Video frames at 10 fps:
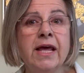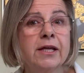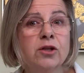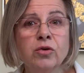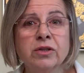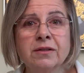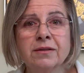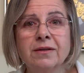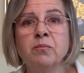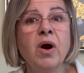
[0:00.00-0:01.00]
cannot
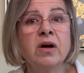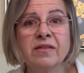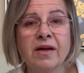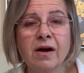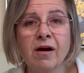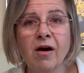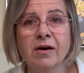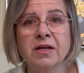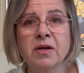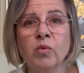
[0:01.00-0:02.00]
park their
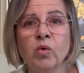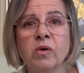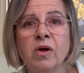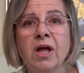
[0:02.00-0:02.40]
car anymore?